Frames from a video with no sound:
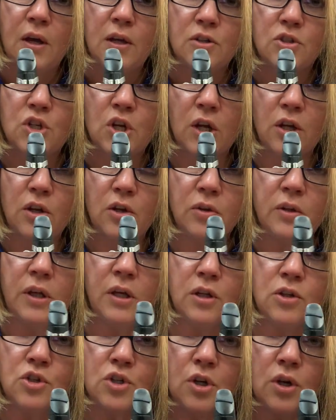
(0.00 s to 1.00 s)
Check your
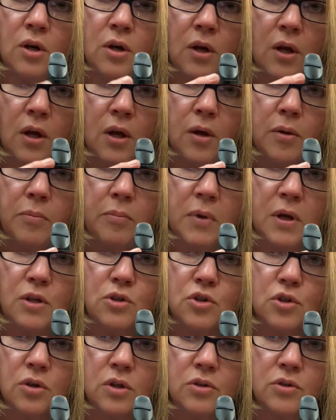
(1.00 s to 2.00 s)
ligature, make
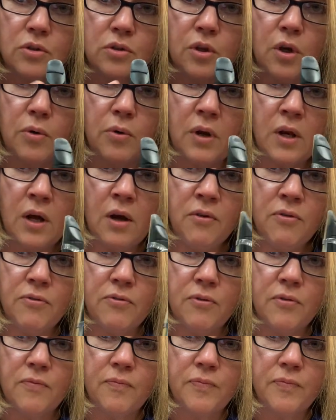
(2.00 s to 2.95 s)
sure it's low enough.